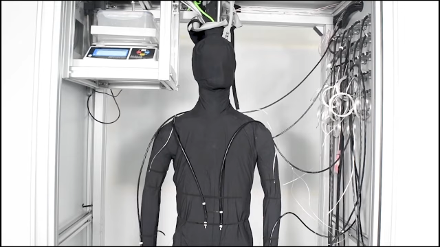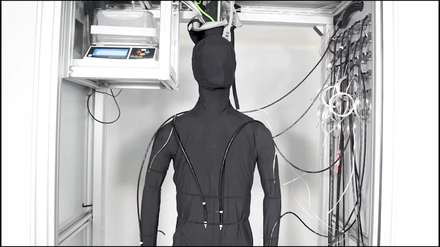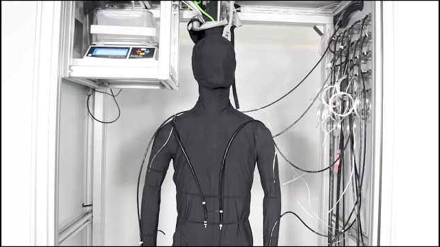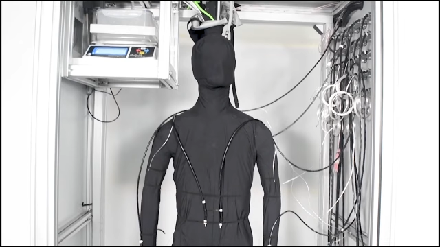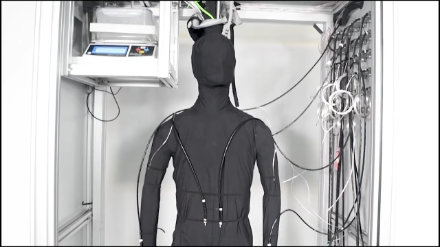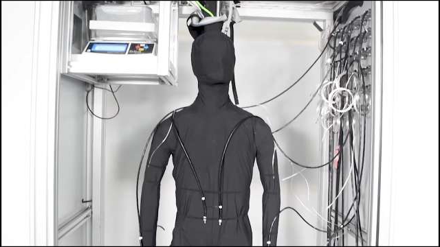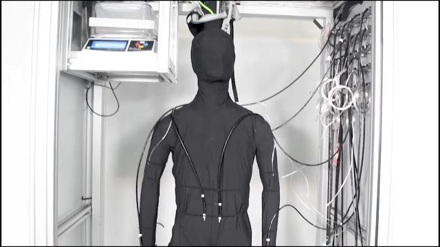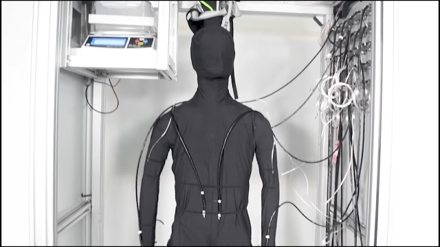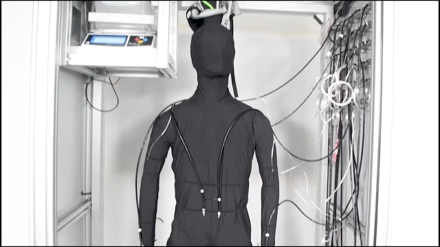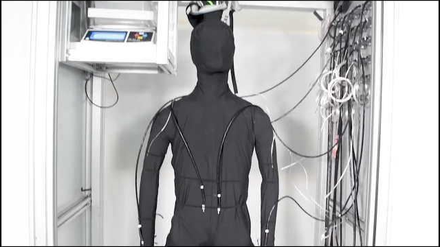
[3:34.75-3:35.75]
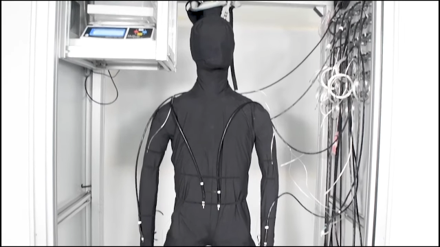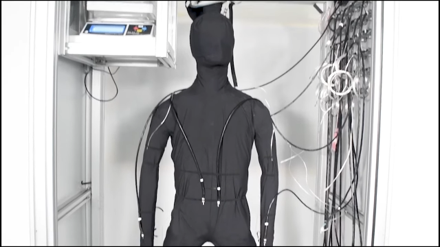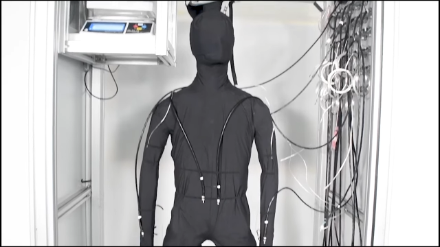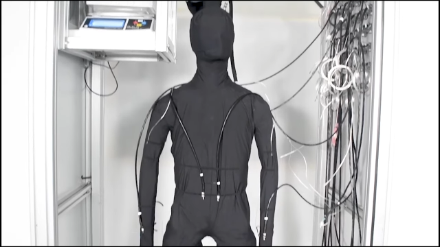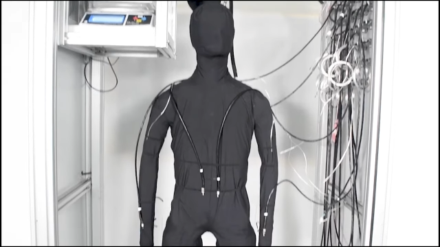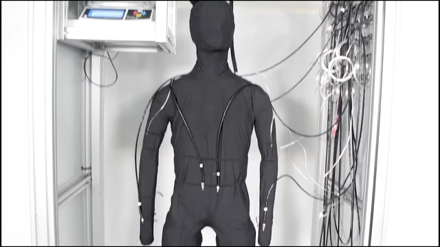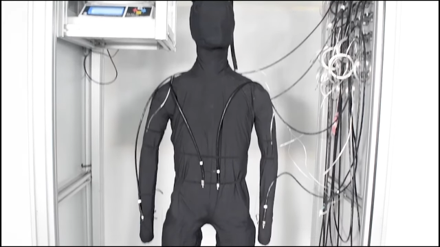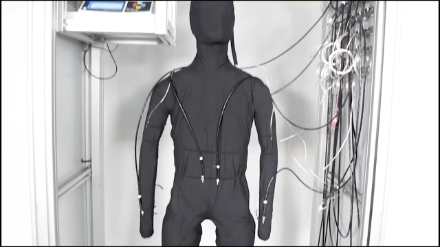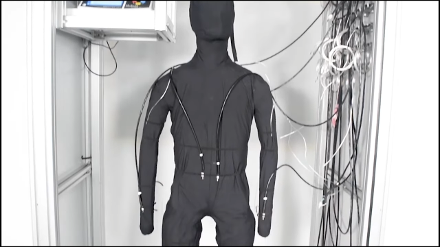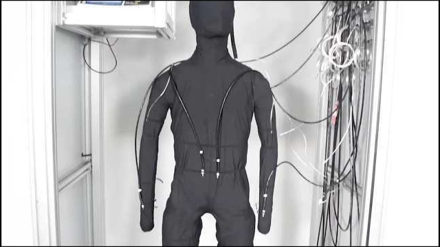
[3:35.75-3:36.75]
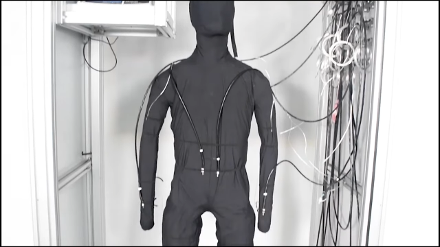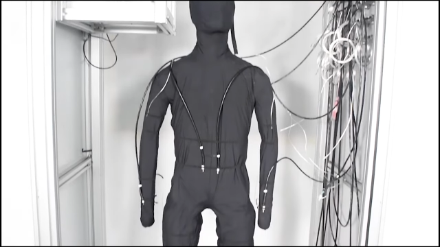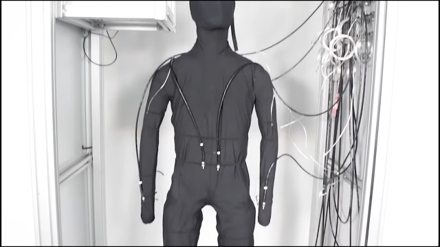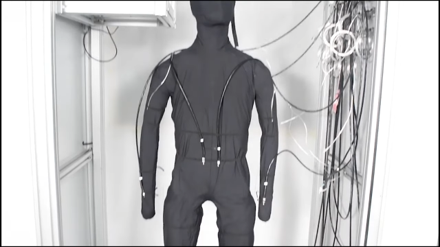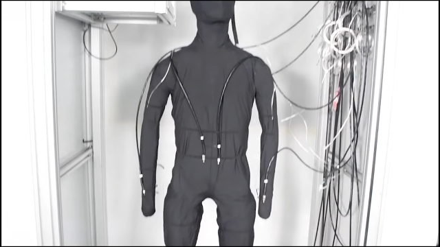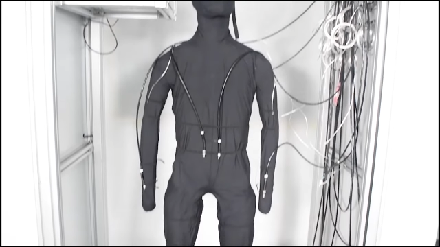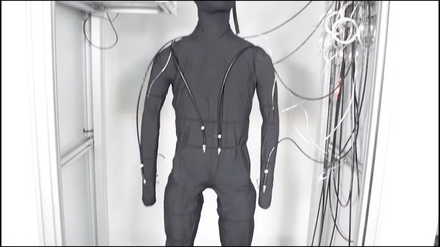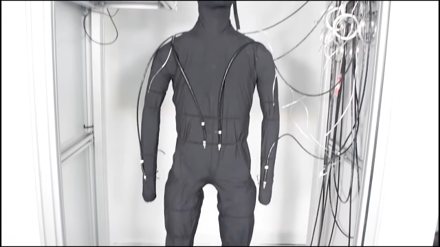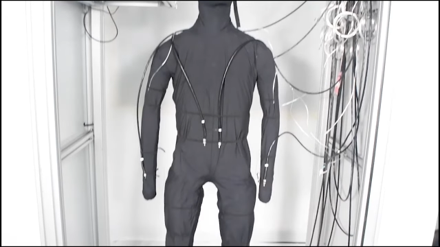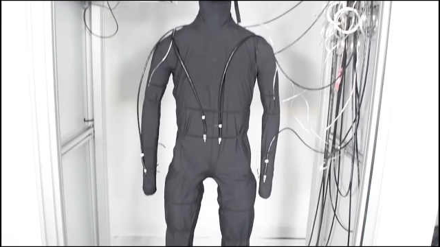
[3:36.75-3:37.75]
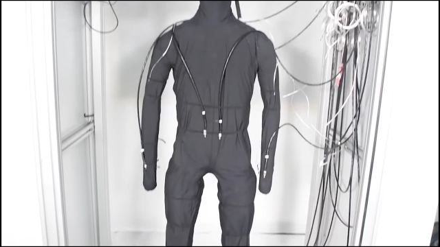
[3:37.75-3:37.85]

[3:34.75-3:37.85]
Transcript: Nobody's mouth can be seen.